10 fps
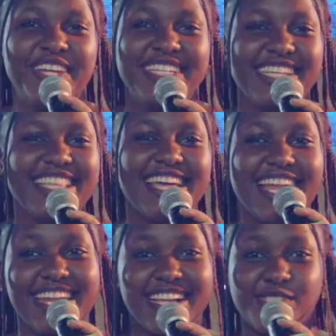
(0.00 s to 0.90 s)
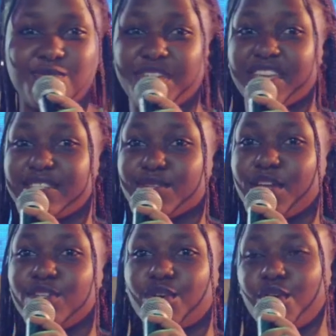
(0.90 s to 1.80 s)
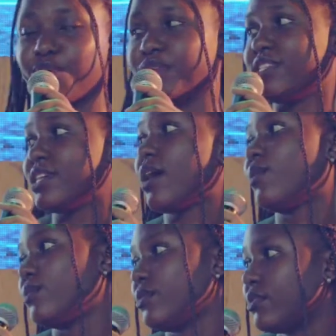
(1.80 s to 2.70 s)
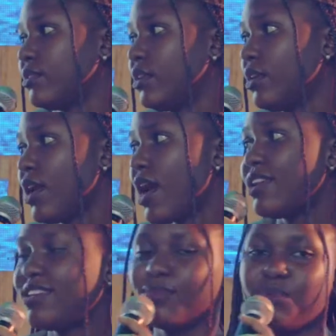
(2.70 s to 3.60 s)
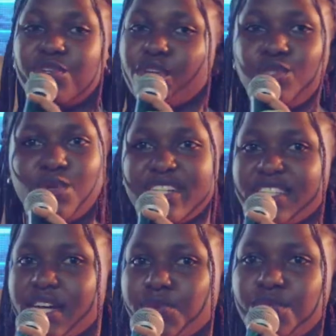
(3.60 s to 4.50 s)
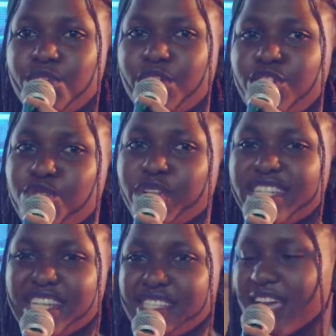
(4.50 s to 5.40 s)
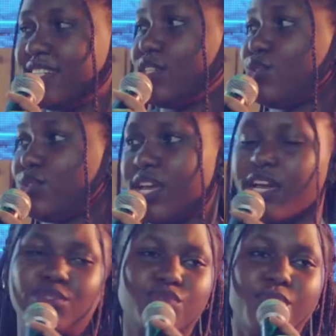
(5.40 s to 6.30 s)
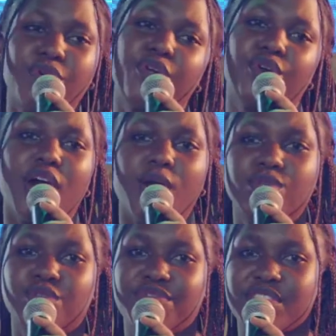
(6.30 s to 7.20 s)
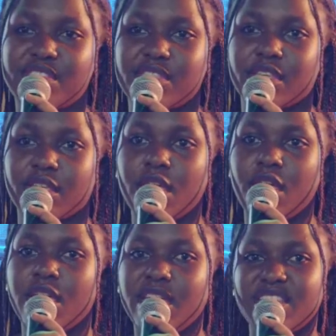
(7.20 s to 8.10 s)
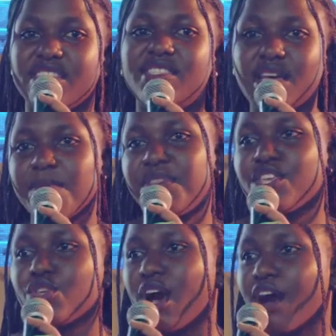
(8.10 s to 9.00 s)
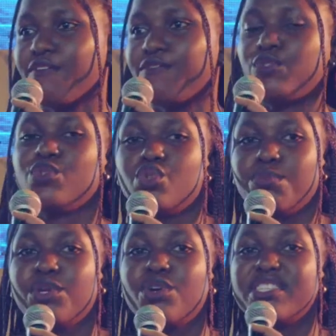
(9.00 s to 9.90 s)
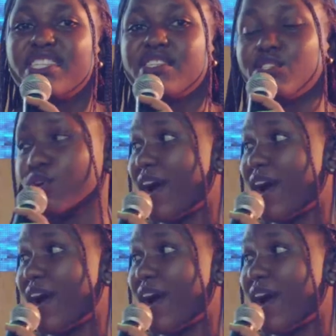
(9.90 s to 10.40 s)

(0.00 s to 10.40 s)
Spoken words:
it, in the next week, it's going to all be down. And we don't want that. We don't want you to get excited today and tomorrow you're out of this thing. It is something you have to do because it is your